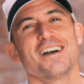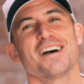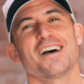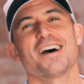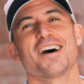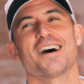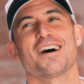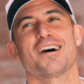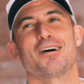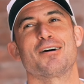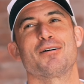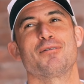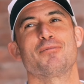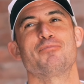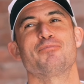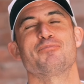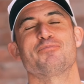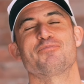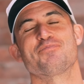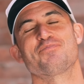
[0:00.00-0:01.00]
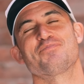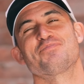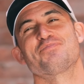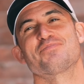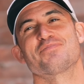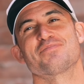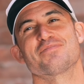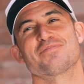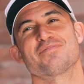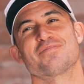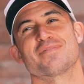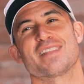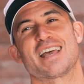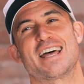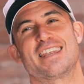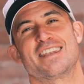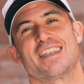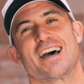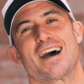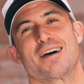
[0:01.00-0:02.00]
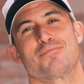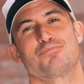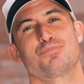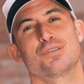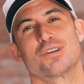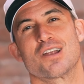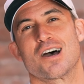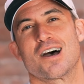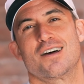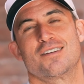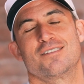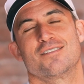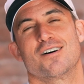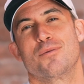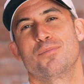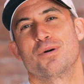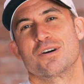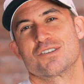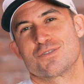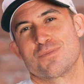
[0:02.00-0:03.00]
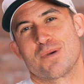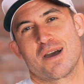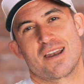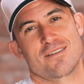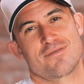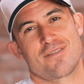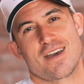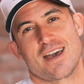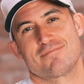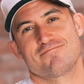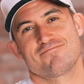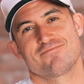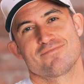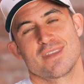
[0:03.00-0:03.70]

Um, and not put on a bunch of body fat.